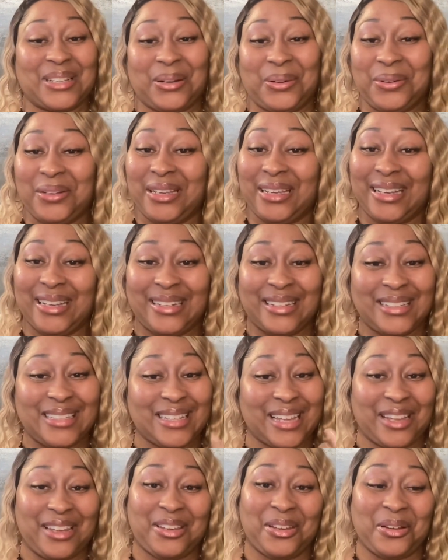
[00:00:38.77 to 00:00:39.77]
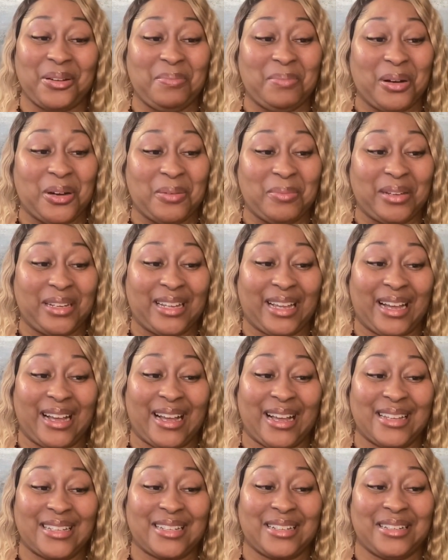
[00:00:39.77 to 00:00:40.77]
Go ahead and take your moment,
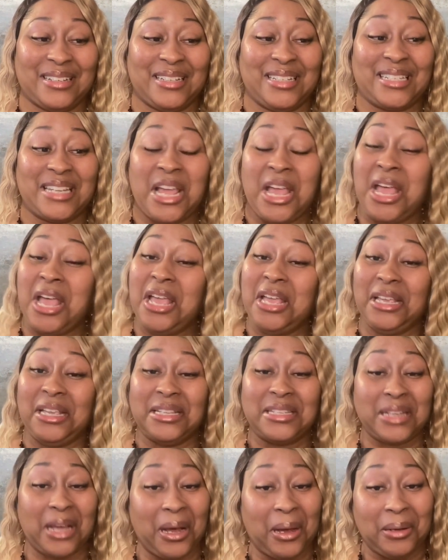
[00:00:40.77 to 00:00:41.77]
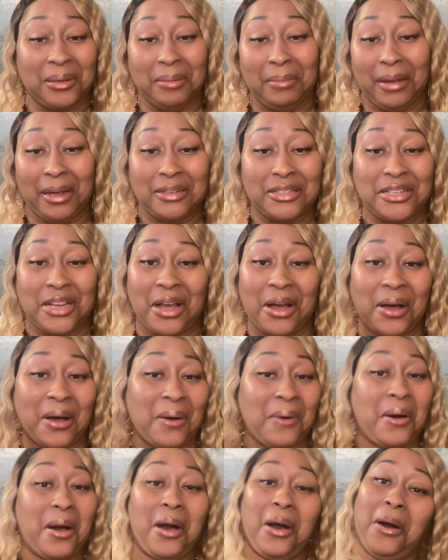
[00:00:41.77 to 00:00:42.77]
guys, because it's all
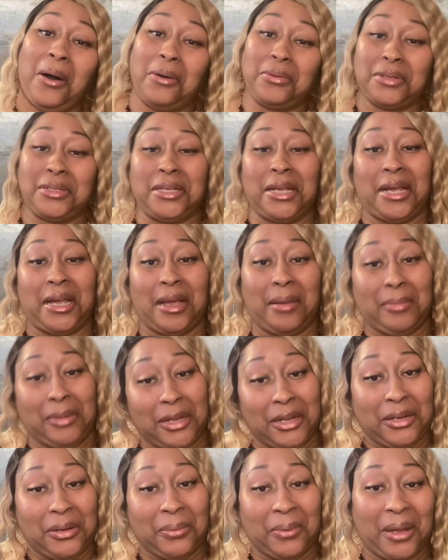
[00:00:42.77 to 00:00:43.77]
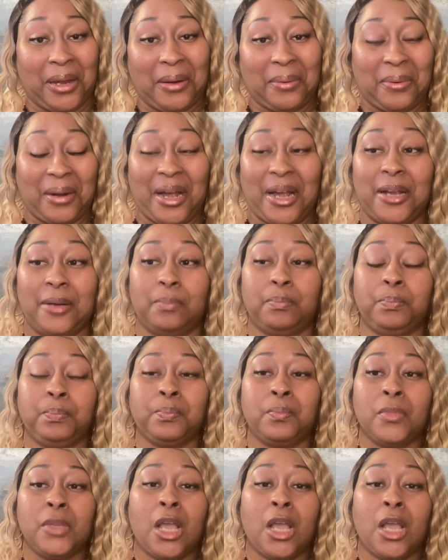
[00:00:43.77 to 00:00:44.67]
about y'all. Right?